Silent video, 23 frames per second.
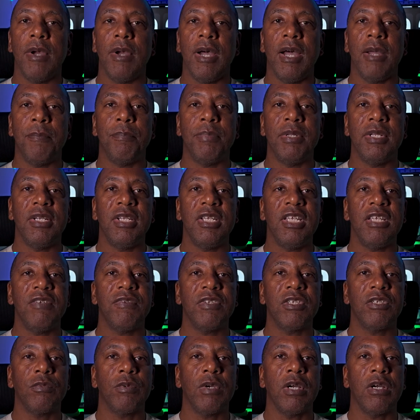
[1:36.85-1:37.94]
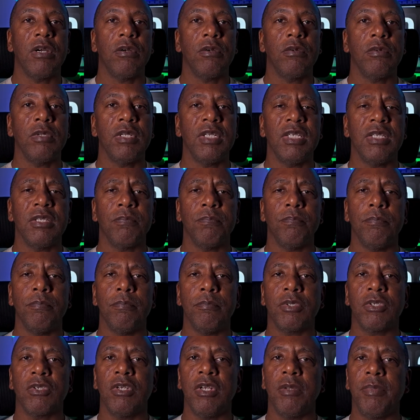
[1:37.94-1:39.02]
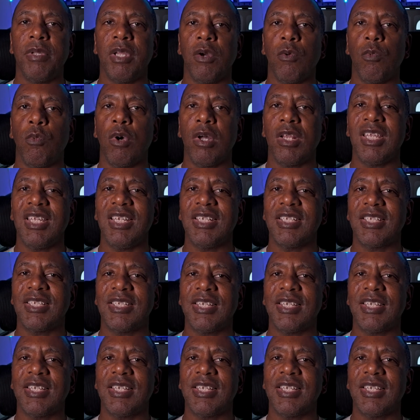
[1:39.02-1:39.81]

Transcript: I believe as well it's going to be a 1-inch